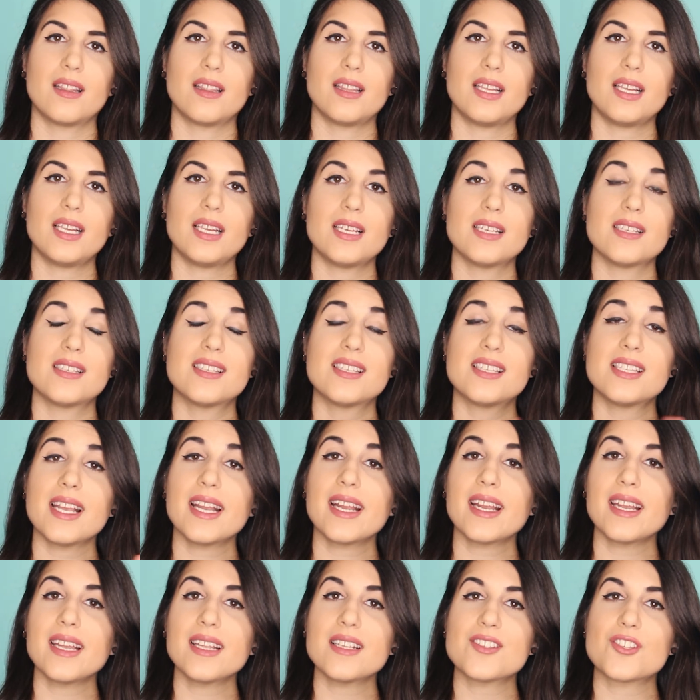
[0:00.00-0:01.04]
The
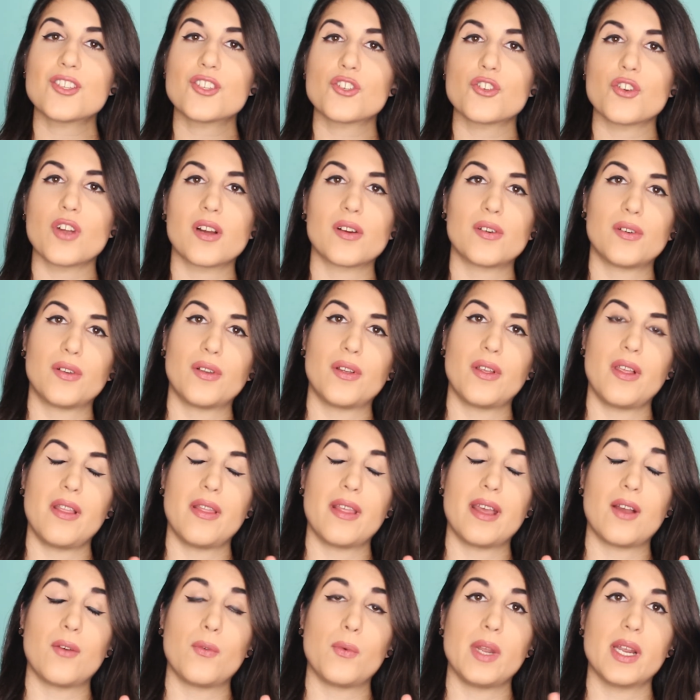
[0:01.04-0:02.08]
second struggle
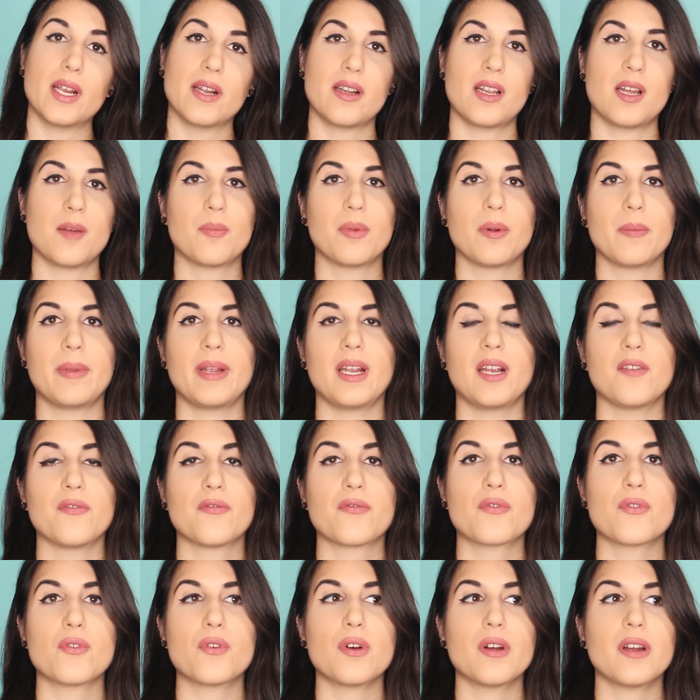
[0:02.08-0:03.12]
that we are not prepared
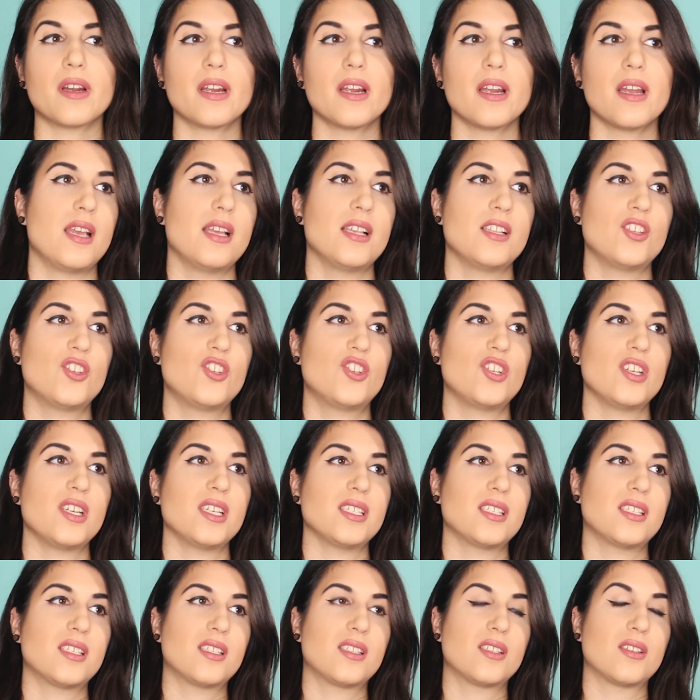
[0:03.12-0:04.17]
for is
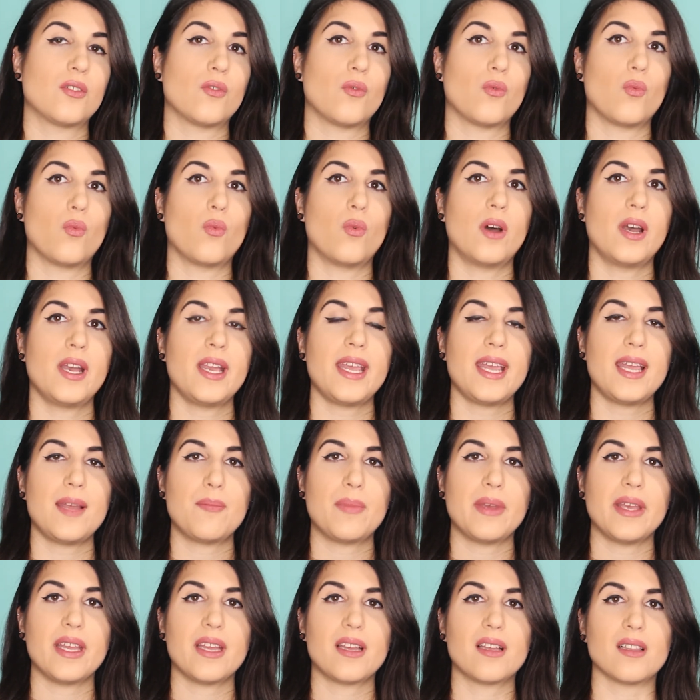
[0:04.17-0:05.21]
just what a
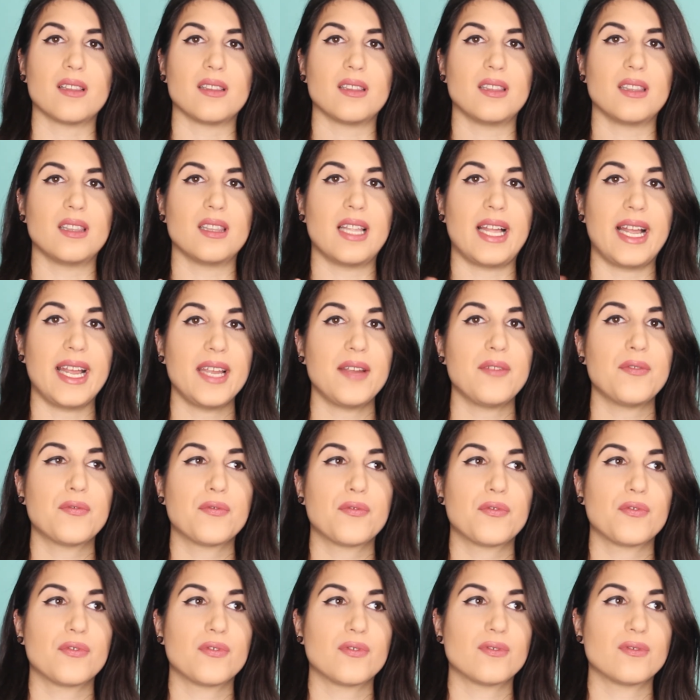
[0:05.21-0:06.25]
big
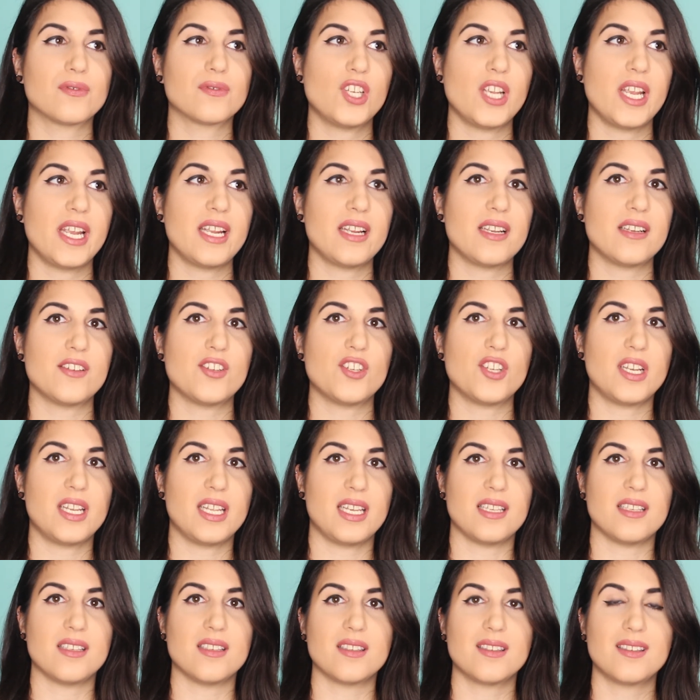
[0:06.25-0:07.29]
life change it
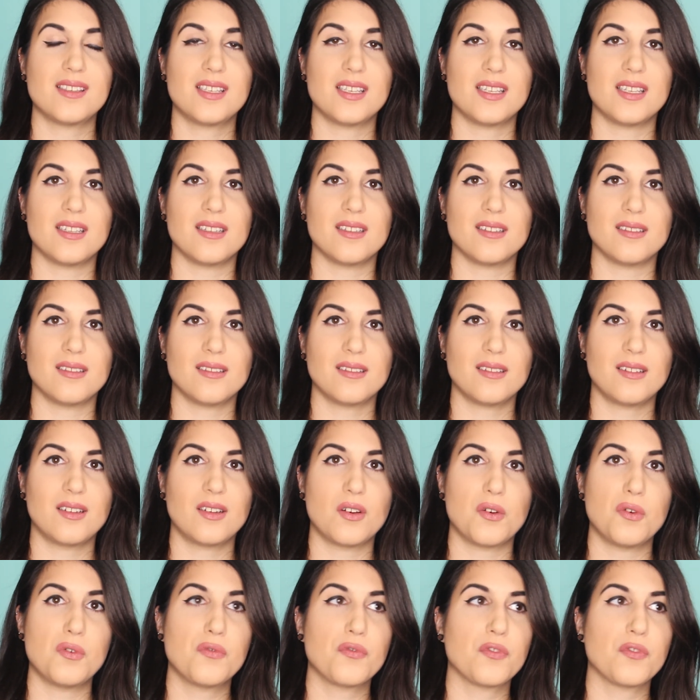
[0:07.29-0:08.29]
is to go